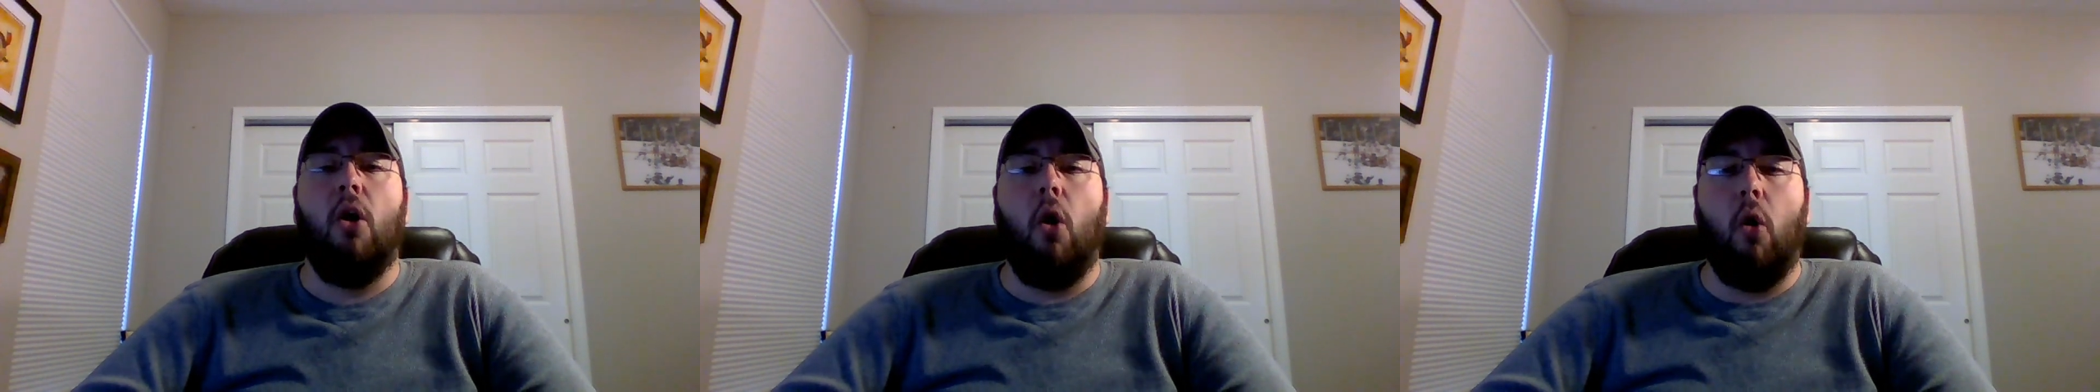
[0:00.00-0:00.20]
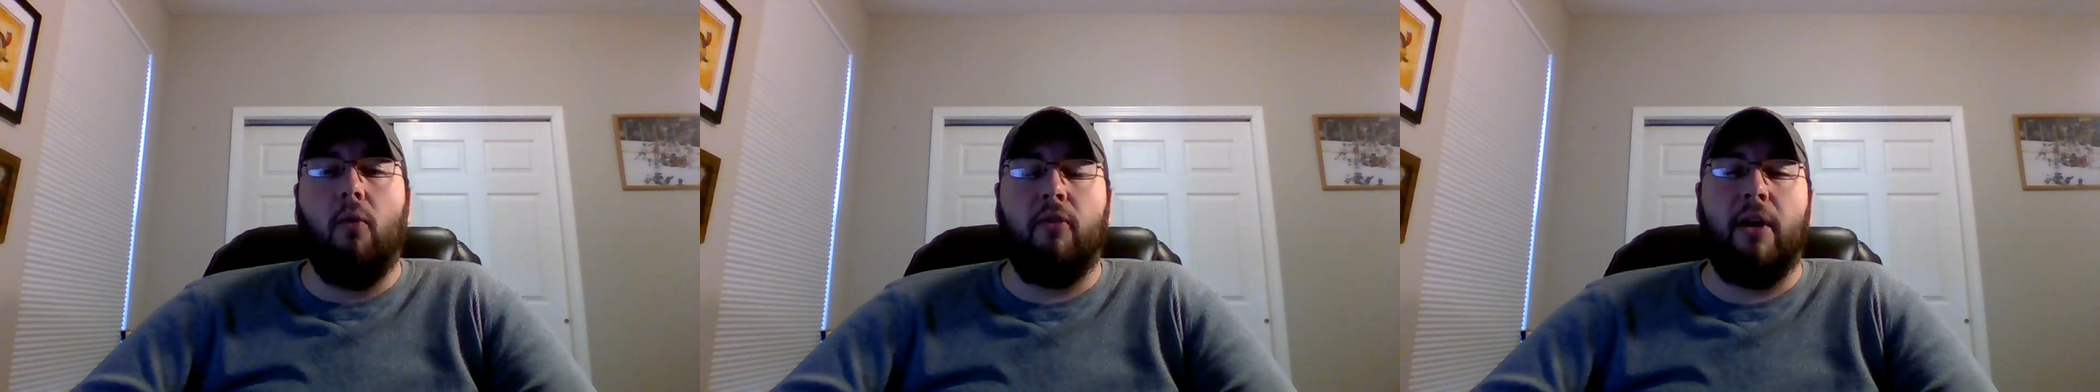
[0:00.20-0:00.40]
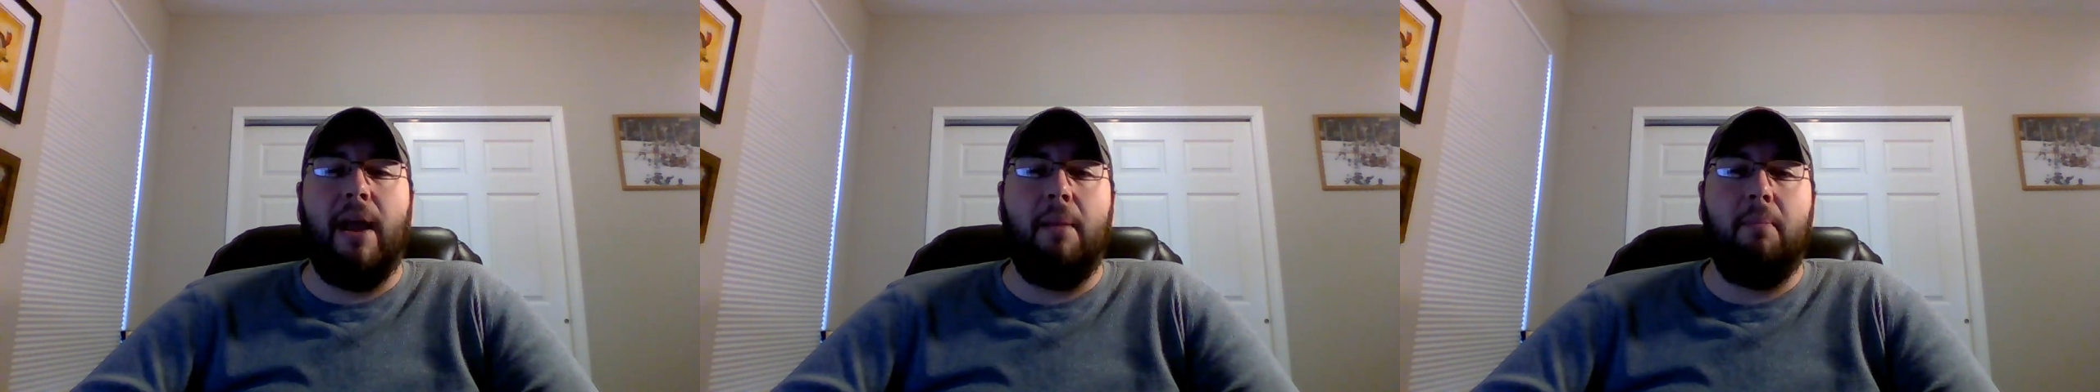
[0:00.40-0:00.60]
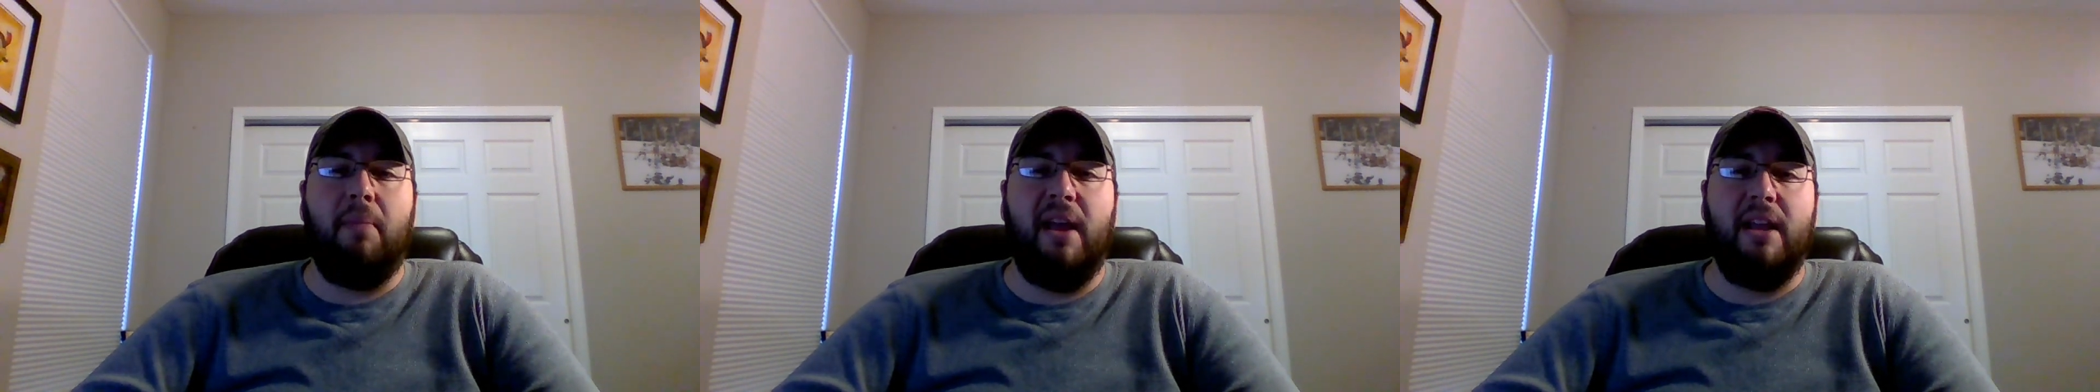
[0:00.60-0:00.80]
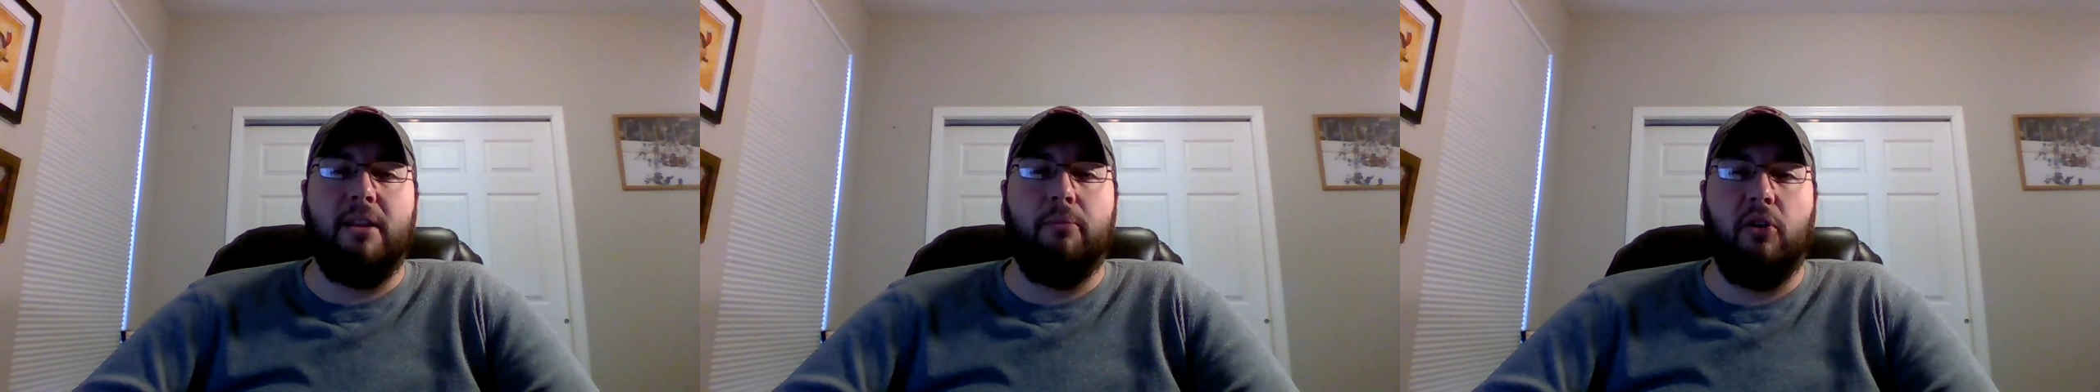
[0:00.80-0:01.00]
over at
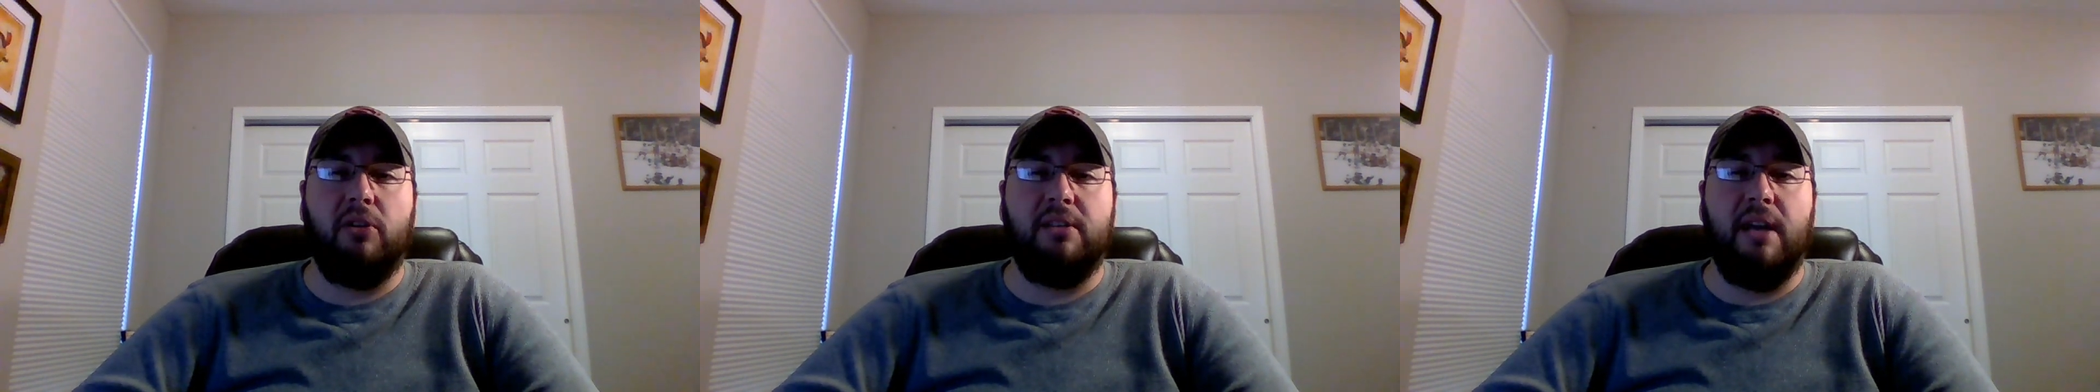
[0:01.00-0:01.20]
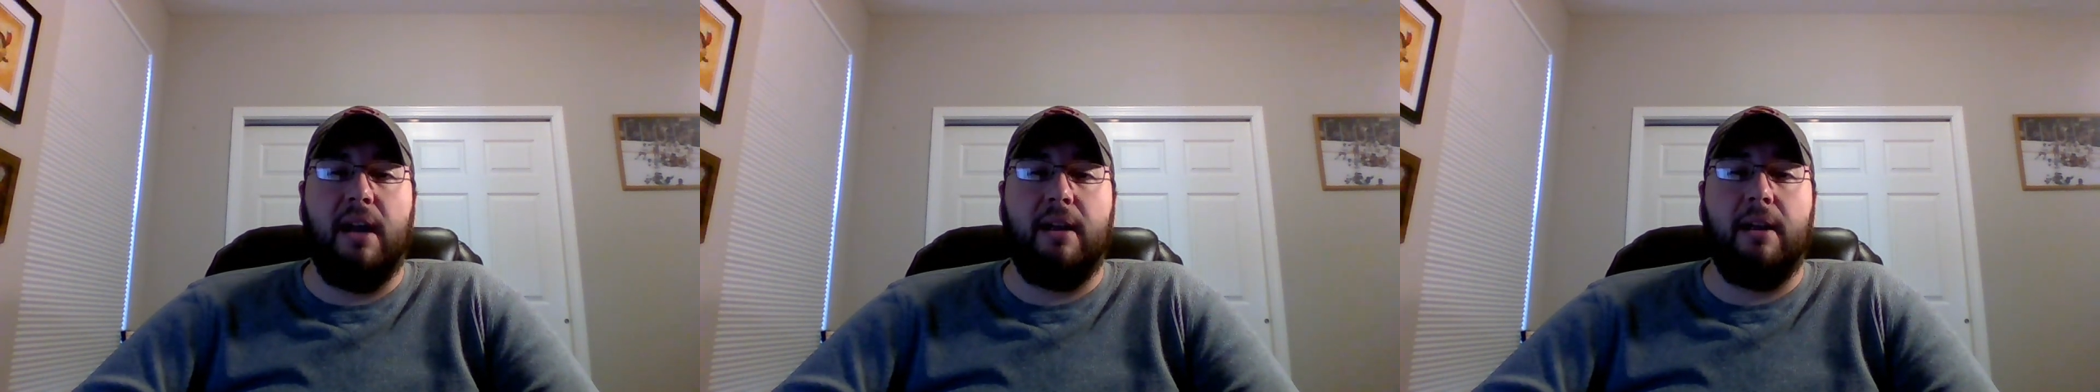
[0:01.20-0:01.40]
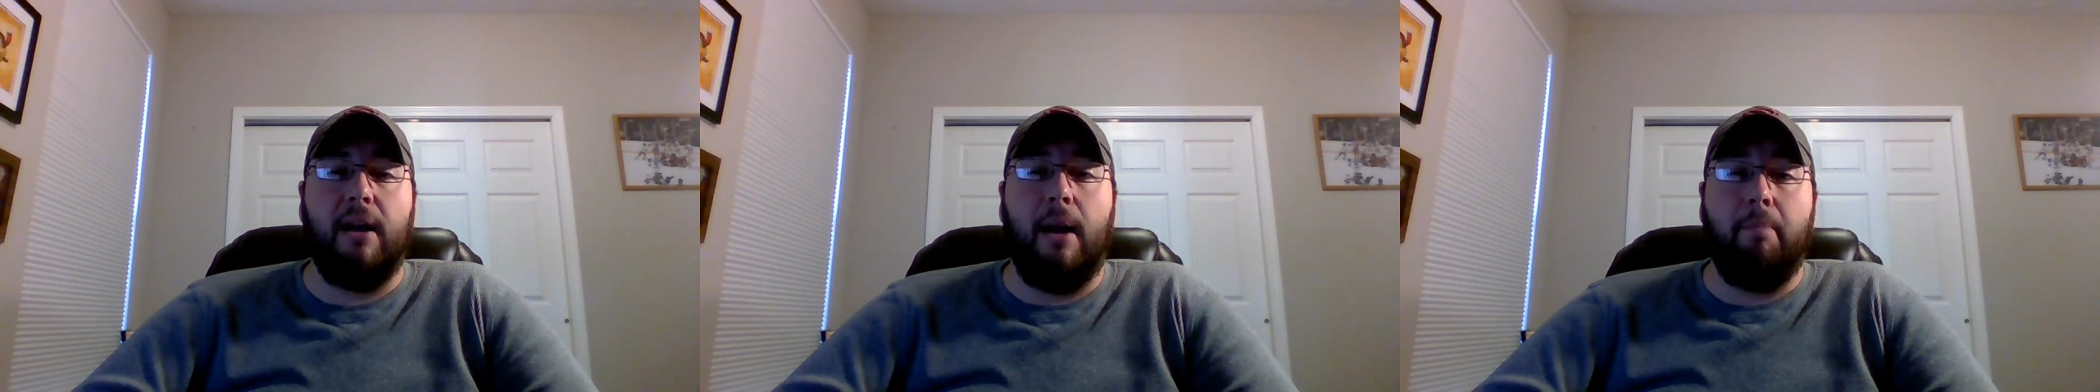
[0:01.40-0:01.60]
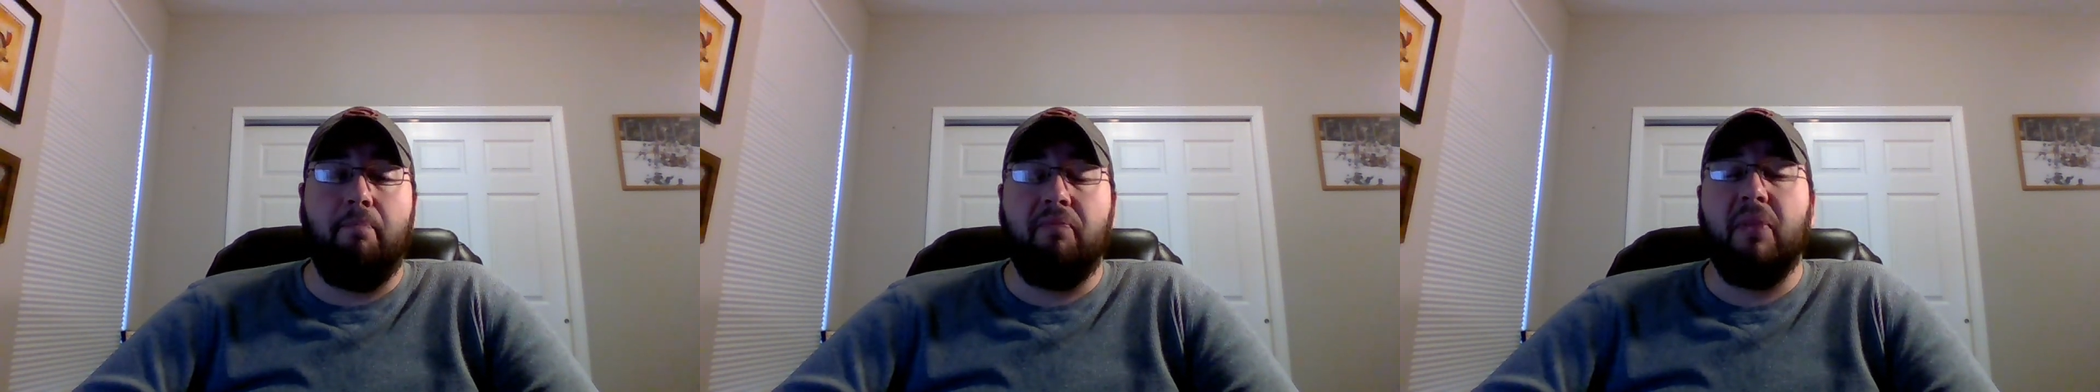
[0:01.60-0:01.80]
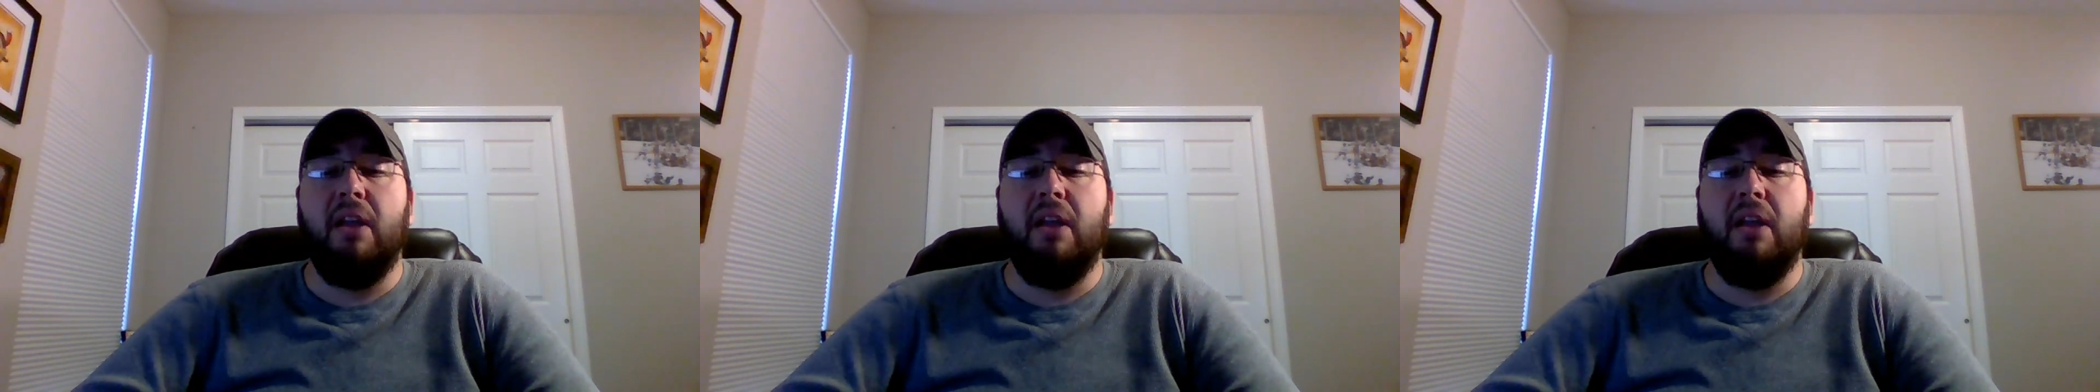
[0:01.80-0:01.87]
bangthebook.com.